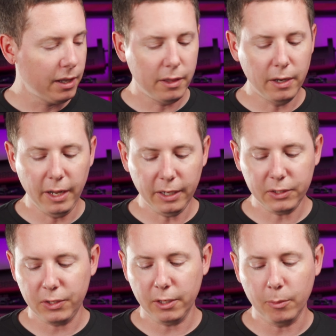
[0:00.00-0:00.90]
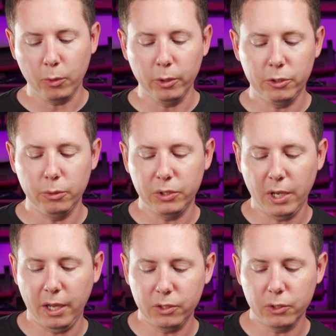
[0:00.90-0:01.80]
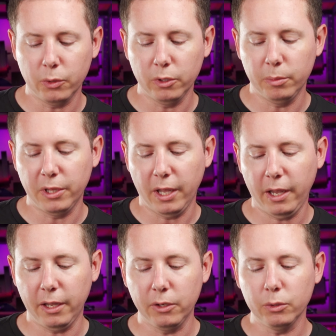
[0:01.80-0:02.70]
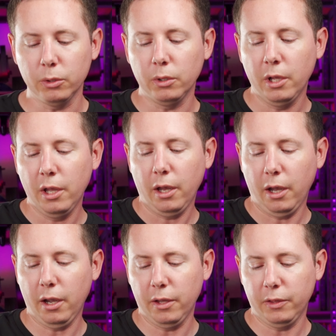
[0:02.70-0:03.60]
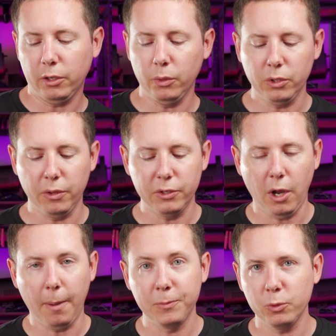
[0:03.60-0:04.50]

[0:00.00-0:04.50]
The next thing I'm going to attach is going to be the handle that goes on the top.